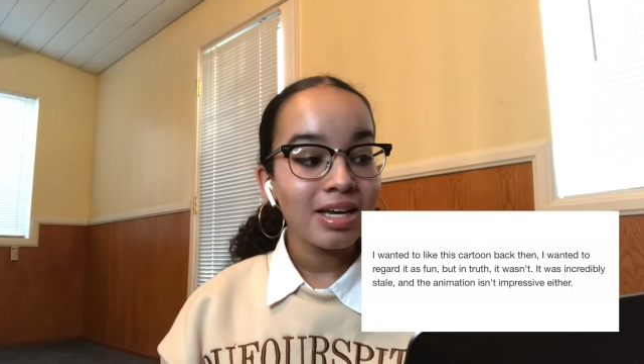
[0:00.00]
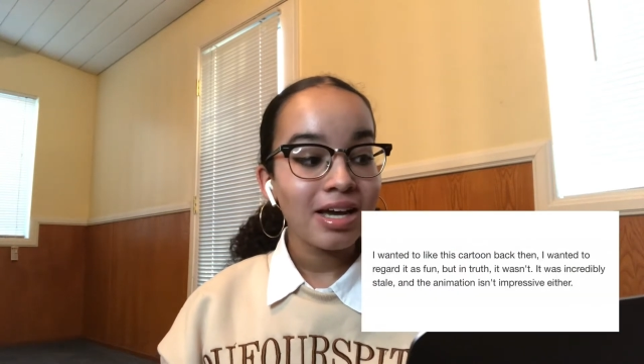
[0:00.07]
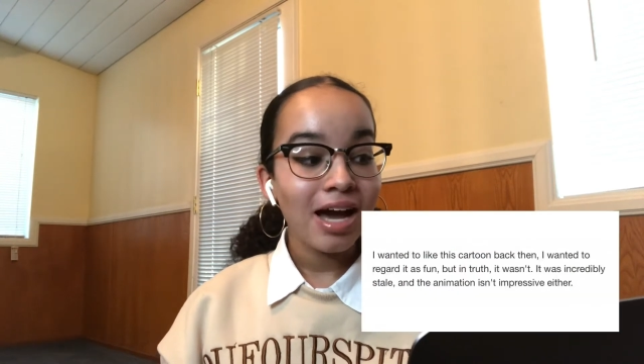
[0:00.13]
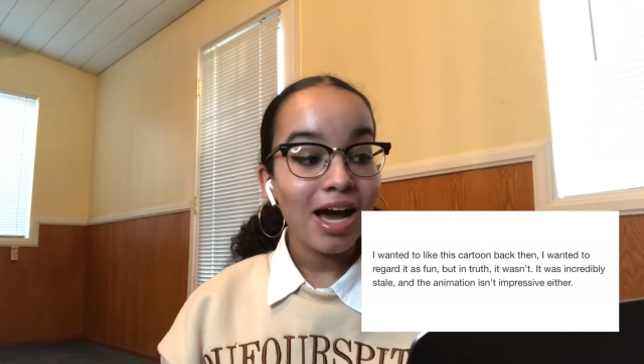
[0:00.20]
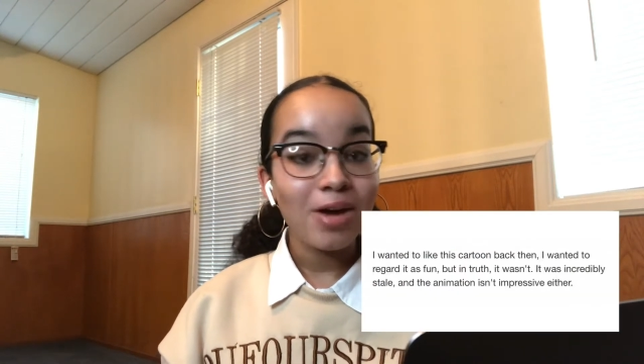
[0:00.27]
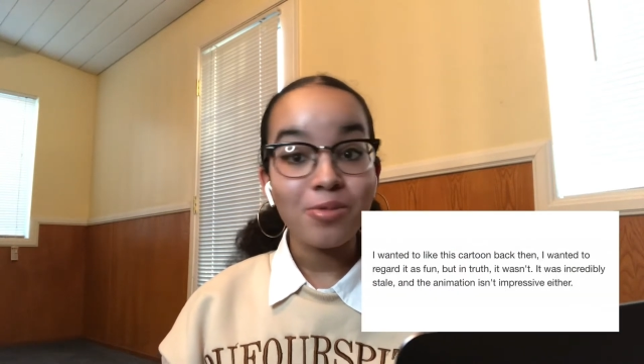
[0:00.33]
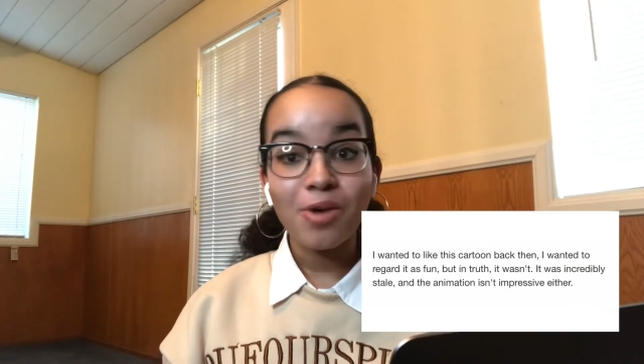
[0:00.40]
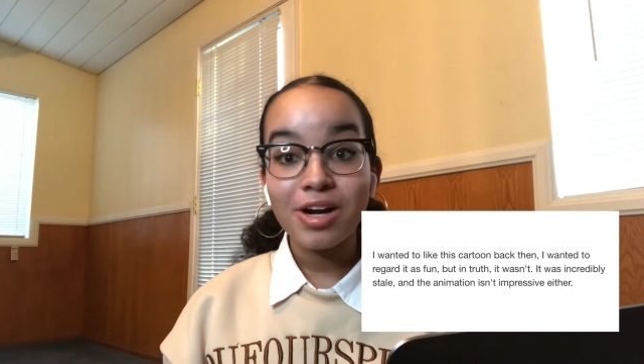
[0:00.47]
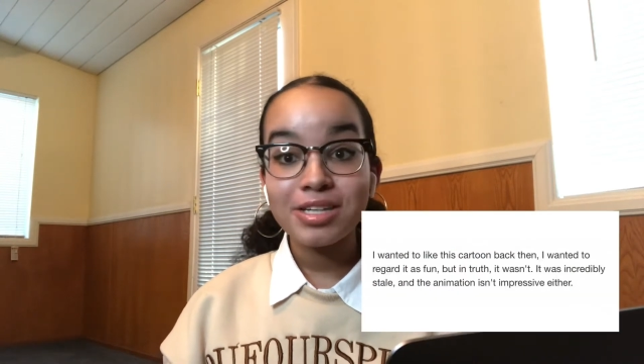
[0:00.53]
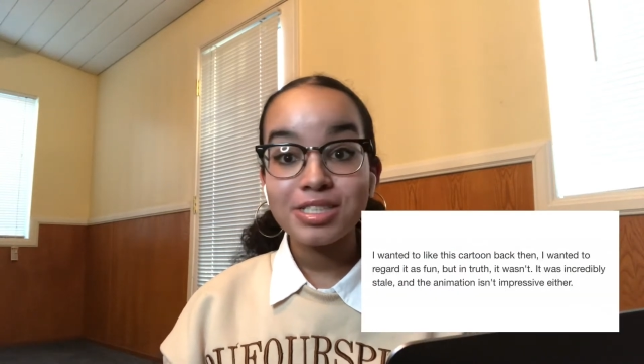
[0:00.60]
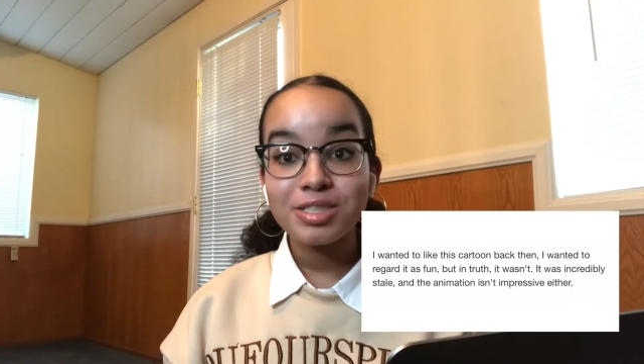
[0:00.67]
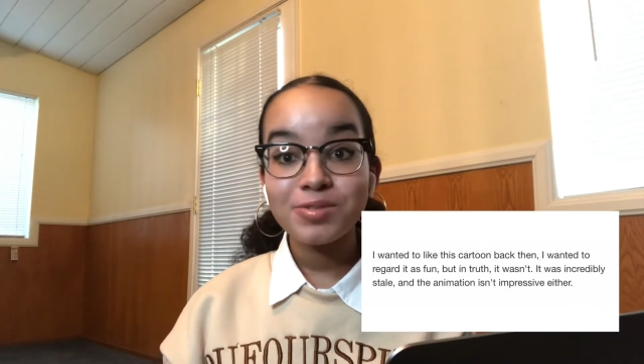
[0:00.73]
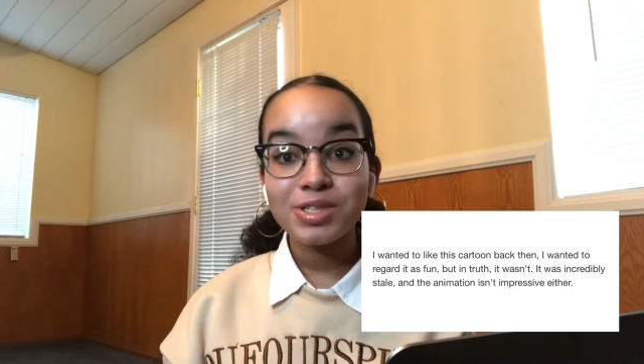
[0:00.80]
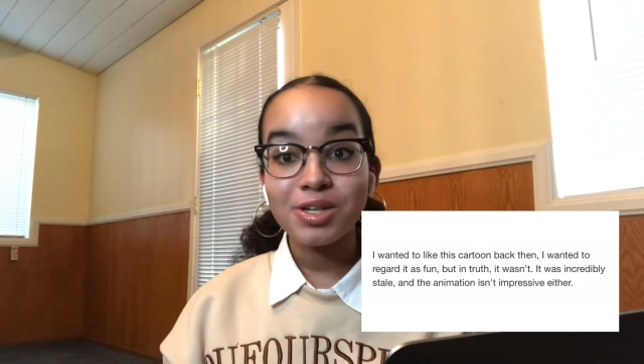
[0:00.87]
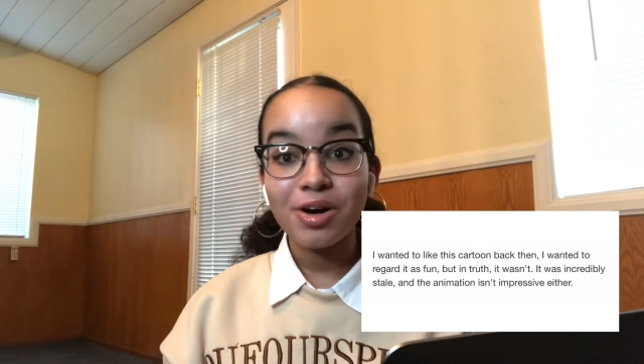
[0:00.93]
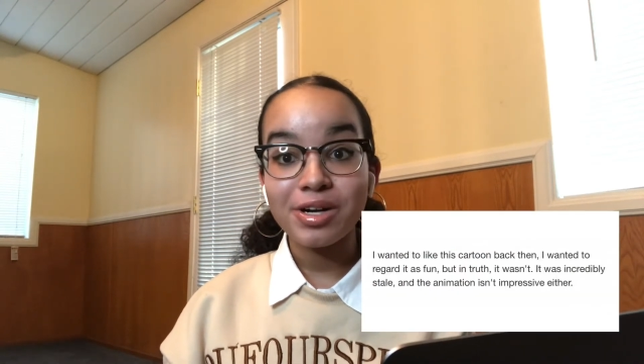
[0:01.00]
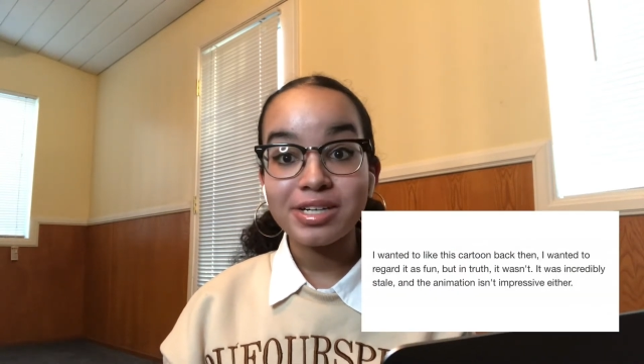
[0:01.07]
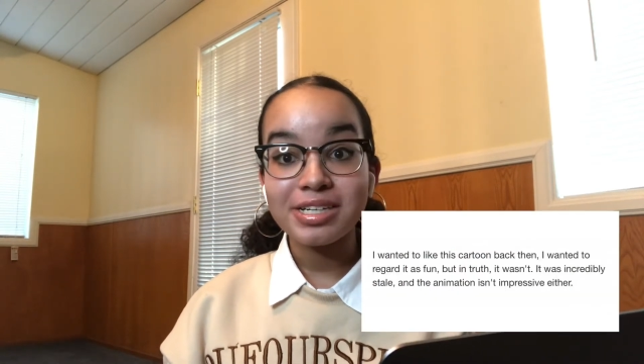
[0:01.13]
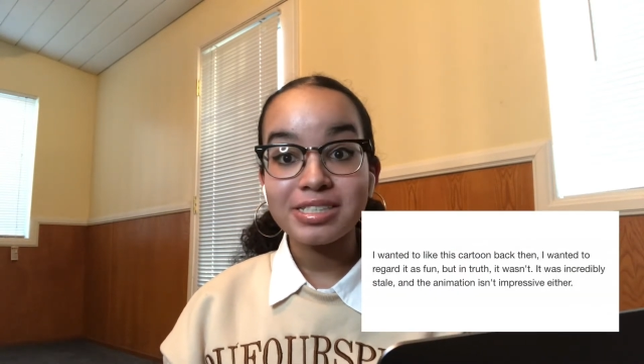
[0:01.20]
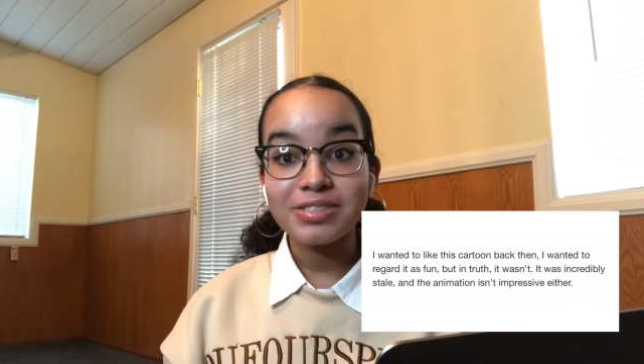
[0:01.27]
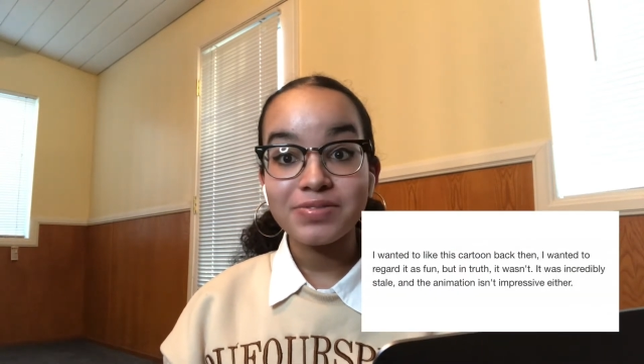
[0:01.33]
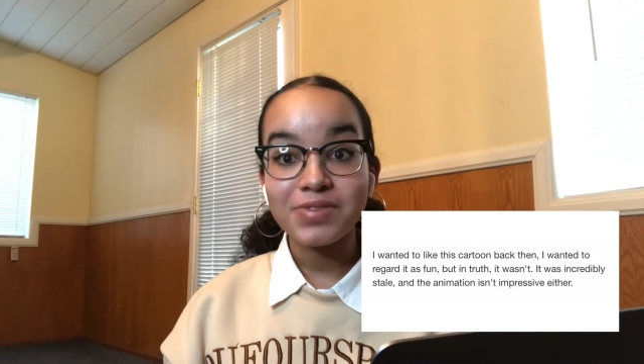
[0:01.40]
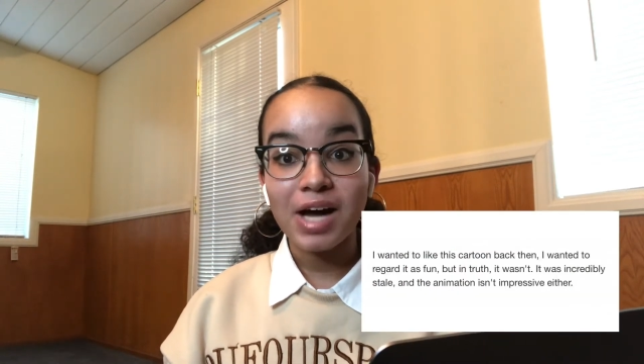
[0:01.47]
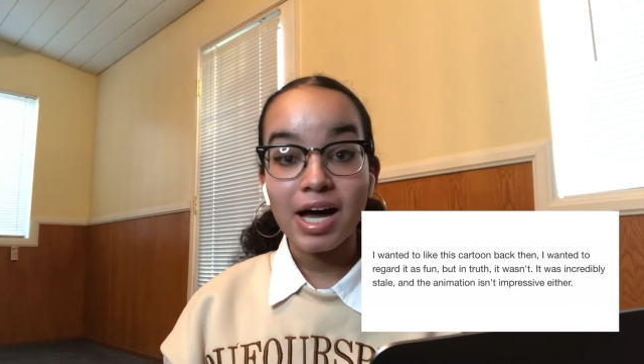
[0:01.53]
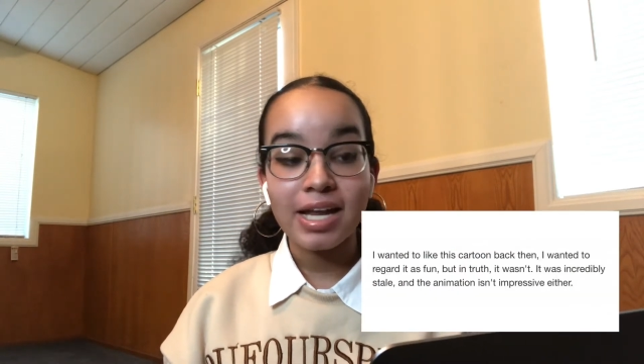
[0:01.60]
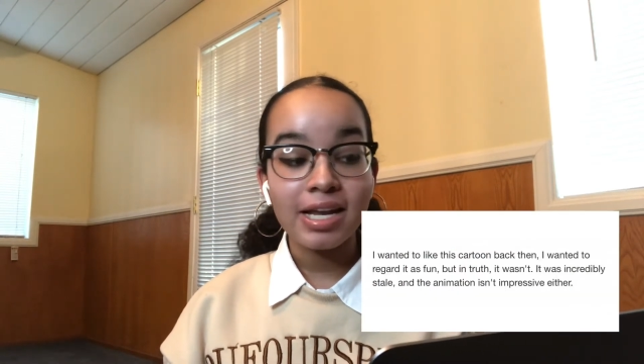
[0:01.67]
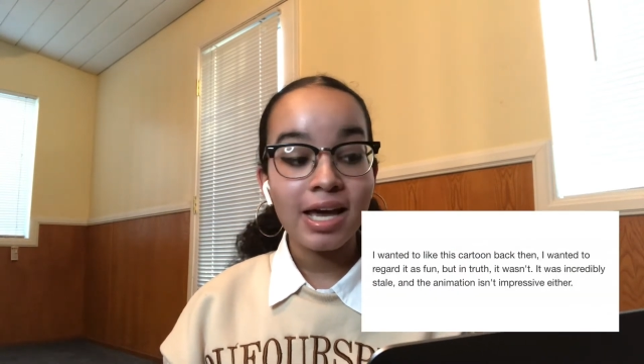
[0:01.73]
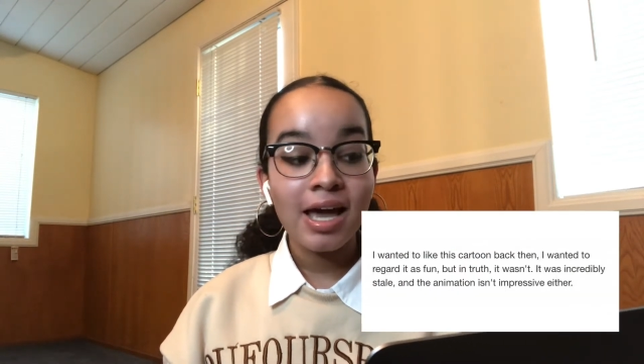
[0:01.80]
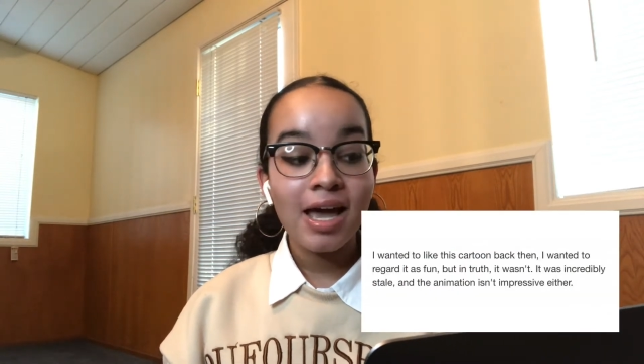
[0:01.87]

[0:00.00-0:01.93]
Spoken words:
I wanted to regard it as fun,